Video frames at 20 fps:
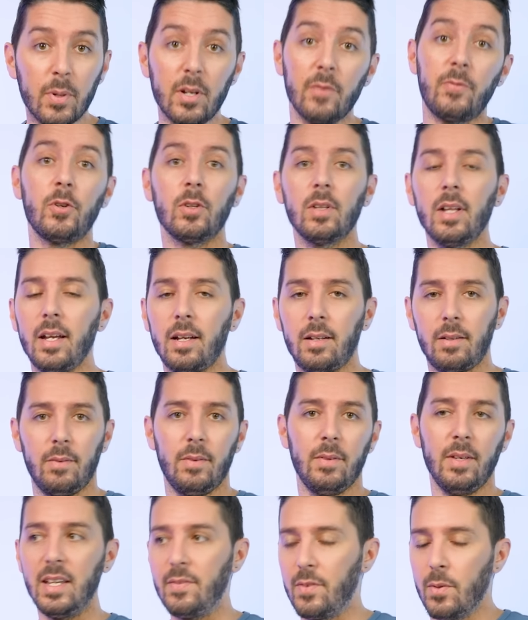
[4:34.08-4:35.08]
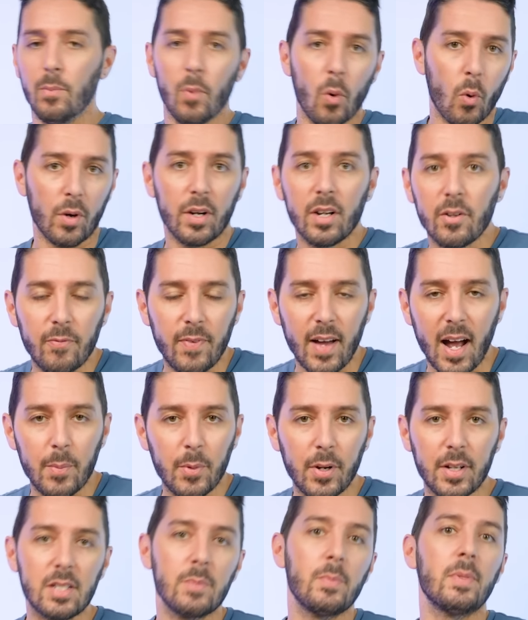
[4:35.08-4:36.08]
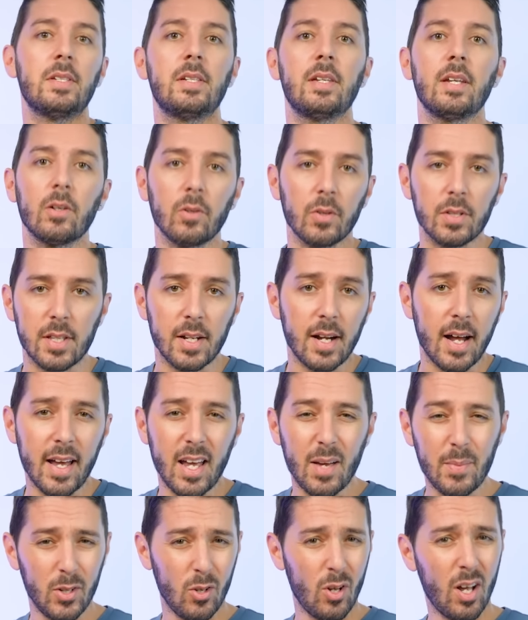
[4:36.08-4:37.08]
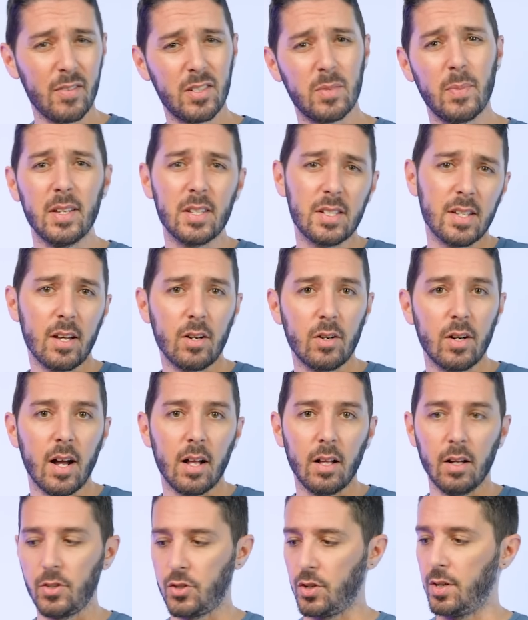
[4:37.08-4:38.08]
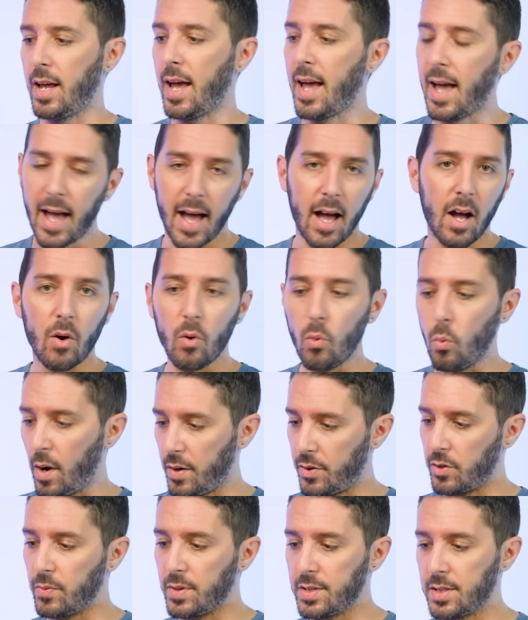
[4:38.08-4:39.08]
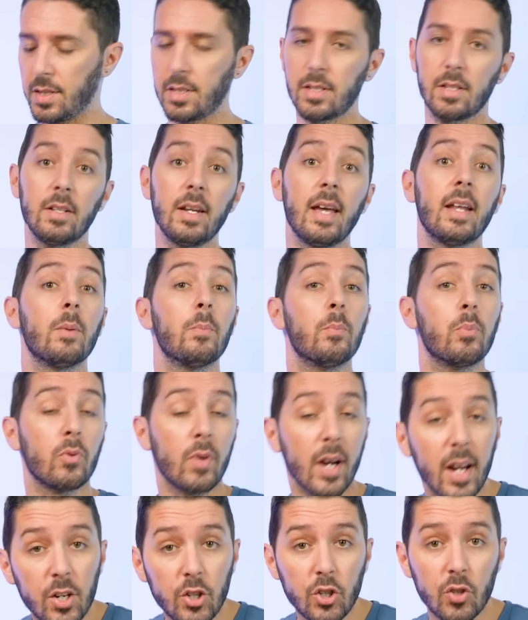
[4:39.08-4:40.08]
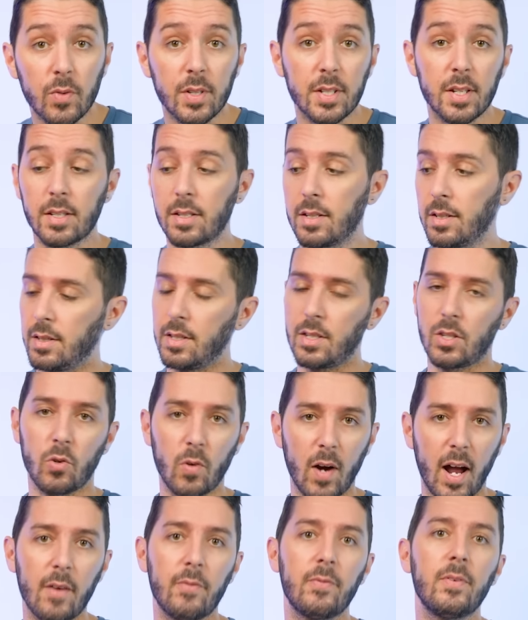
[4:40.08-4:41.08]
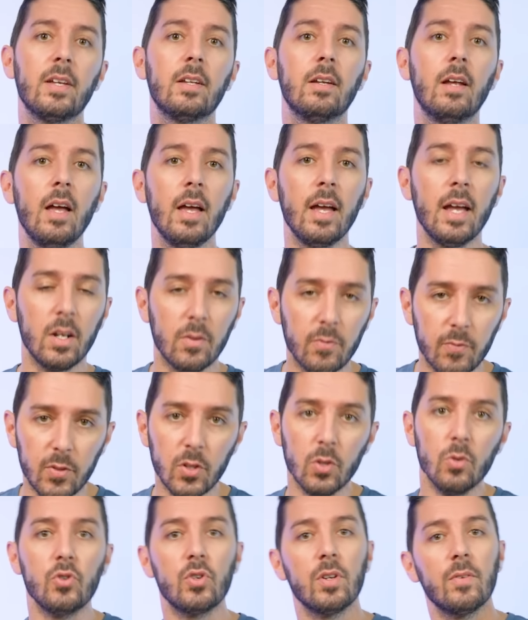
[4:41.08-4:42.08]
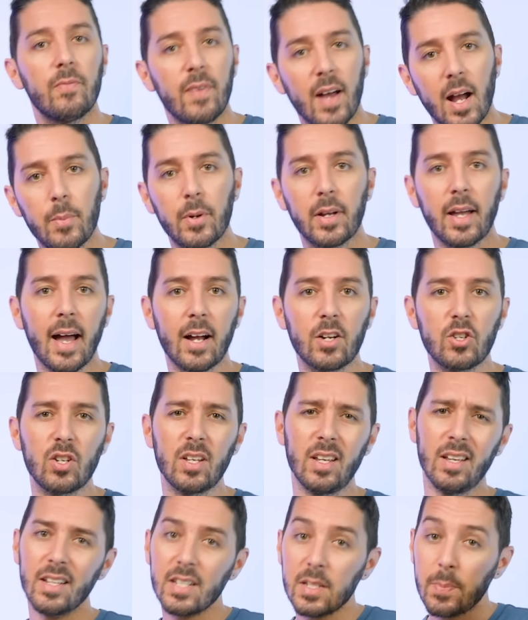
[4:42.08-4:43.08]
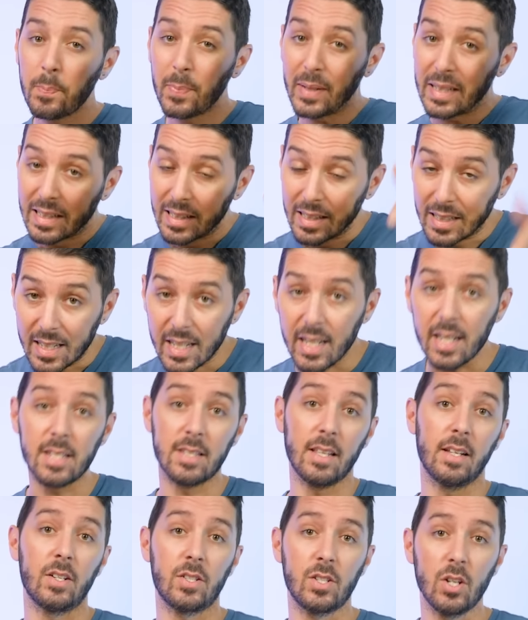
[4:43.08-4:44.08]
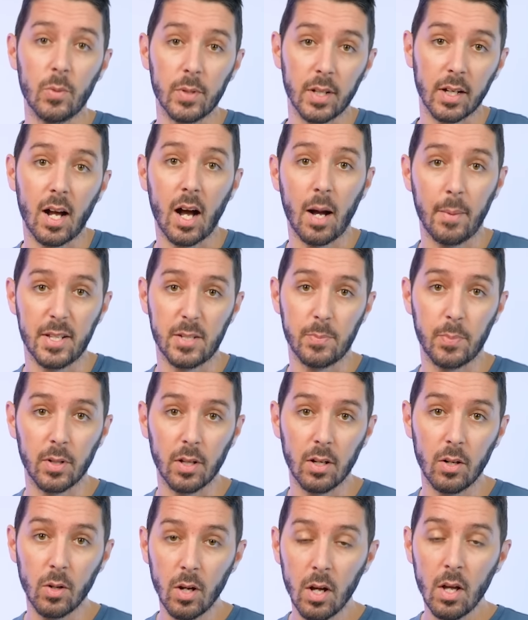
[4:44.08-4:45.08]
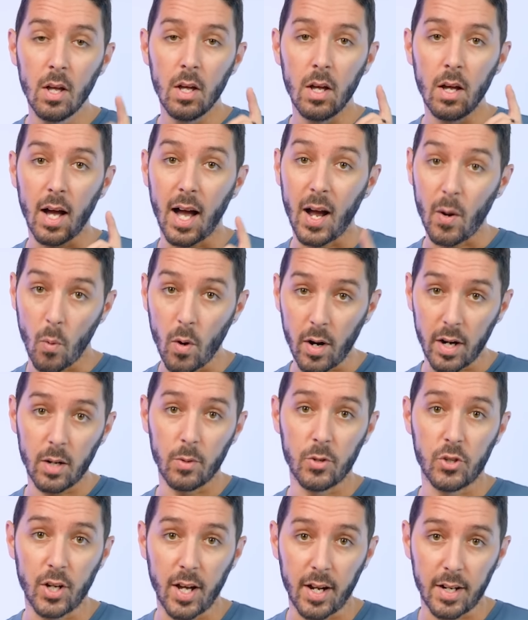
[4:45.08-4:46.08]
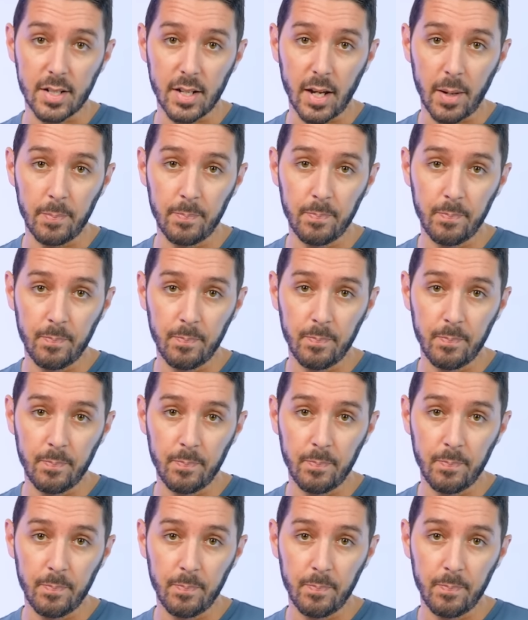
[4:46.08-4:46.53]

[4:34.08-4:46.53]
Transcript: But if you're like even more into fabrics and materials than I am and you have some insider knowledge on how weather resistant and abrasion resistant this graphene infusion fabric actually is, please let us know in the comments below. I wanna hear what you gotta say.